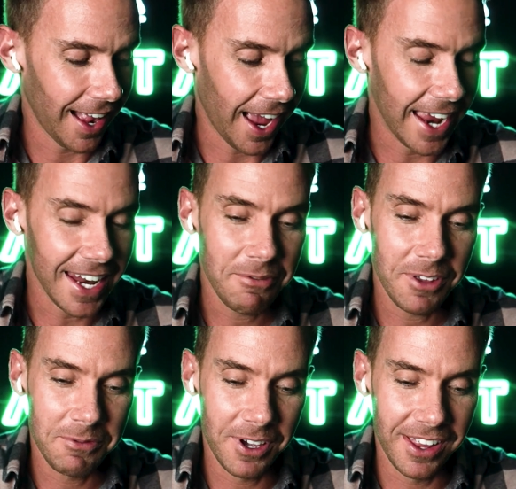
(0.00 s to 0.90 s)
I
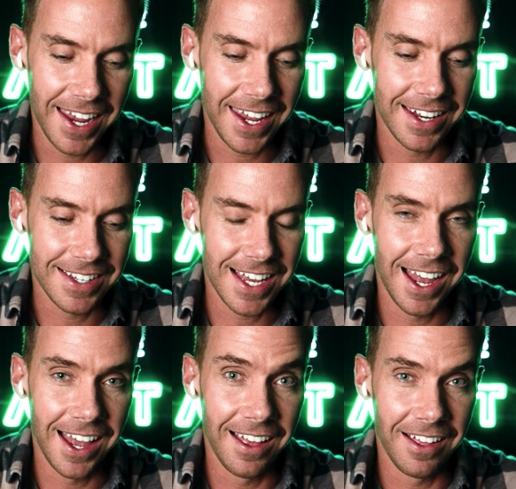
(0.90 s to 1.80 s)
definitely feel like it's
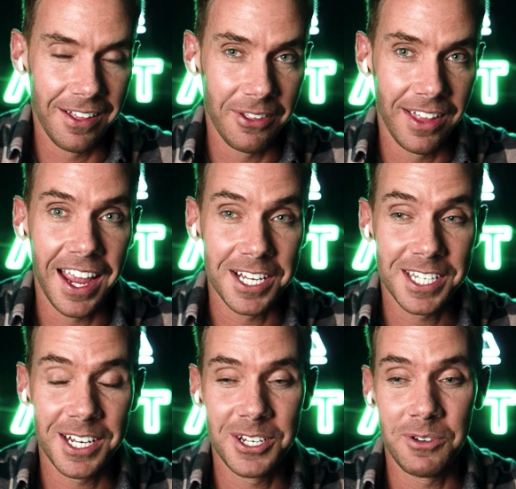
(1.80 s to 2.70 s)
uh, like I
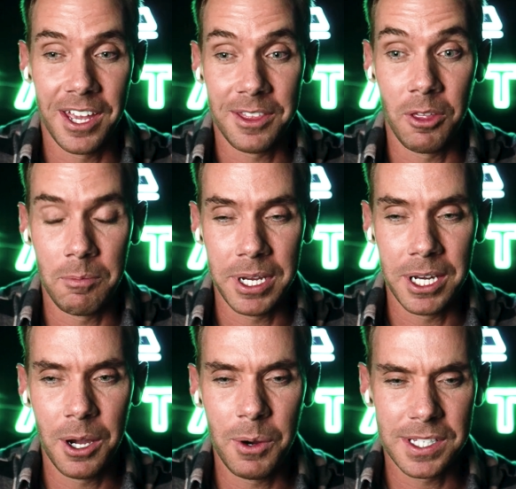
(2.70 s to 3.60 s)
said too, like the
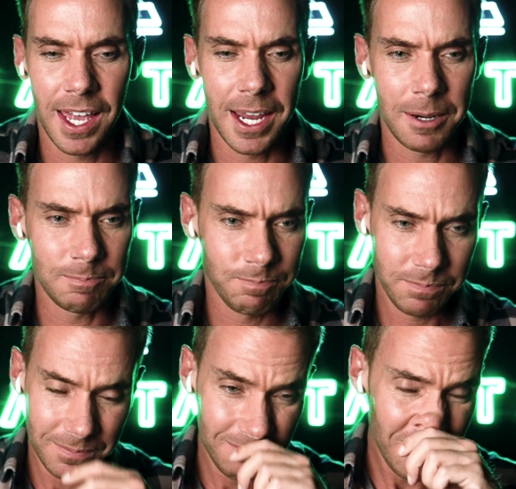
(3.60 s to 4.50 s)
libido. It's like
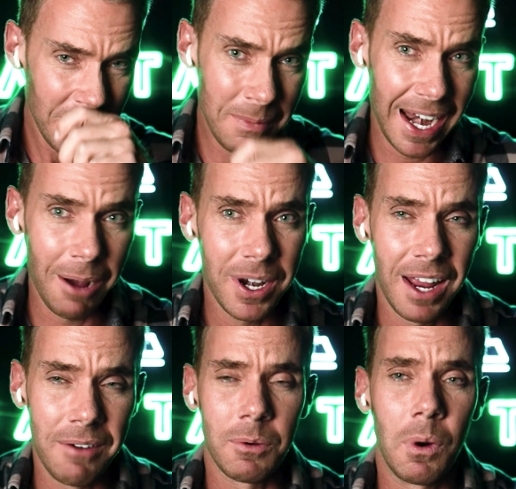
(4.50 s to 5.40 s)
man, I would
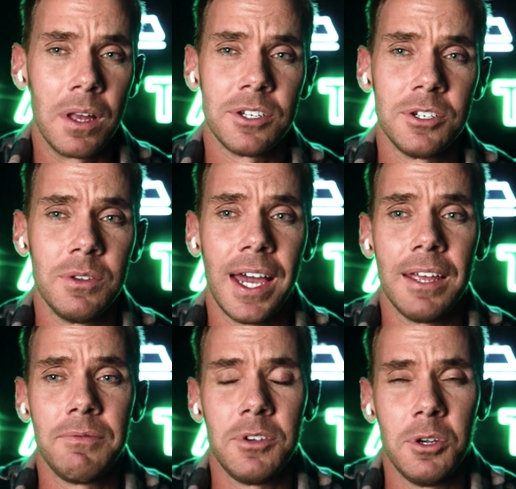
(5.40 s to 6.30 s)
never want to do that
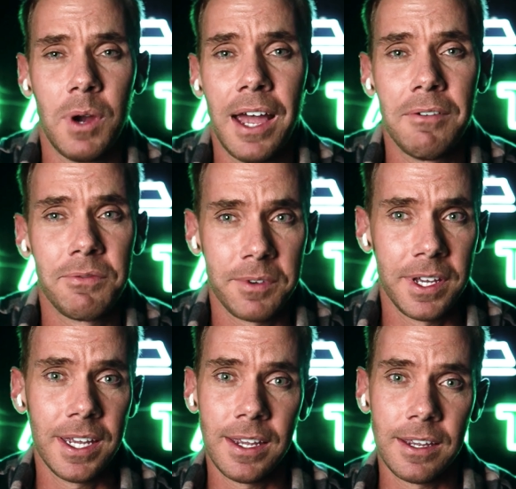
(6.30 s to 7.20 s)
if you have
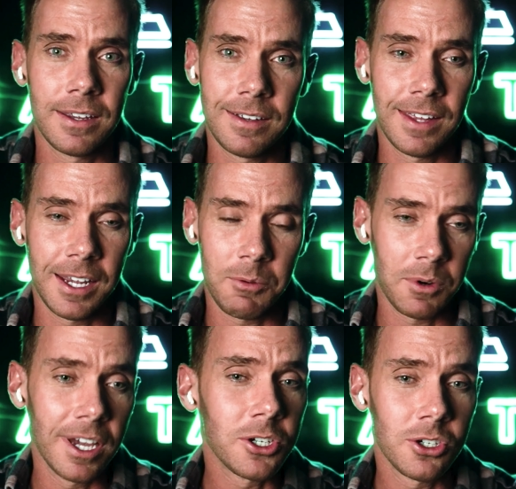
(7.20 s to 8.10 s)
a like a
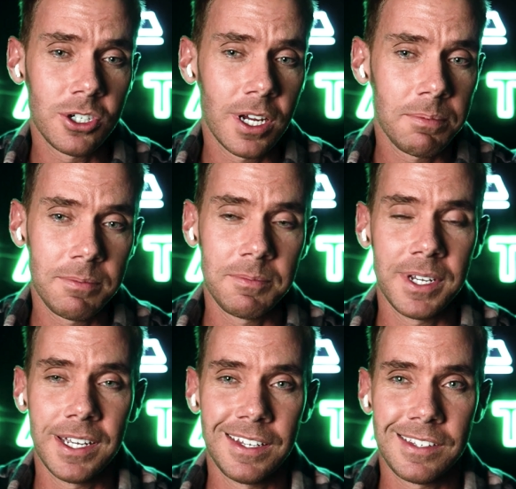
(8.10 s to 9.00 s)
relationship
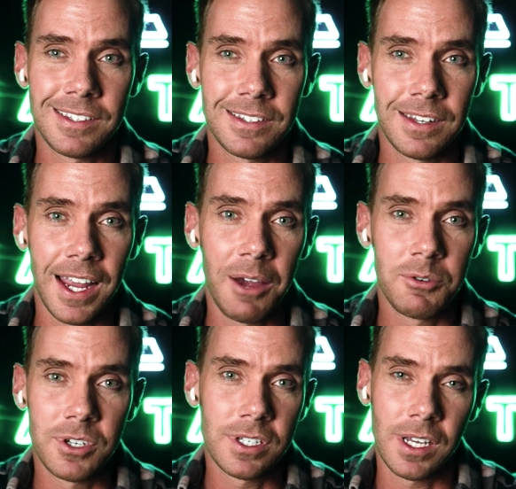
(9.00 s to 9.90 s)
because like I
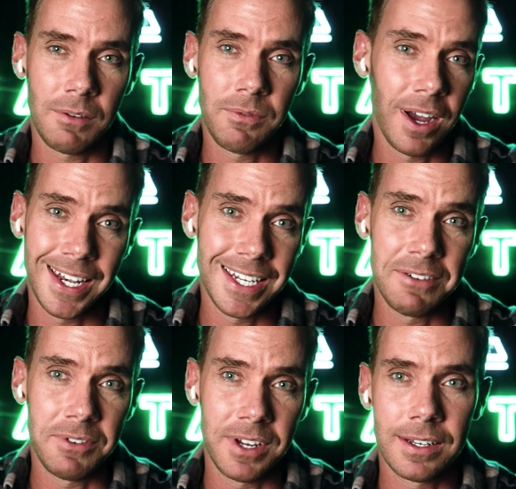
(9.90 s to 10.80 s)
was just like a fucking
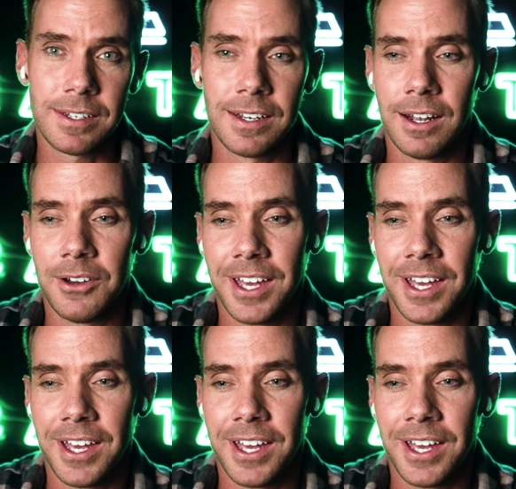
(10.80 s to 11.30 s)
deviant, you know,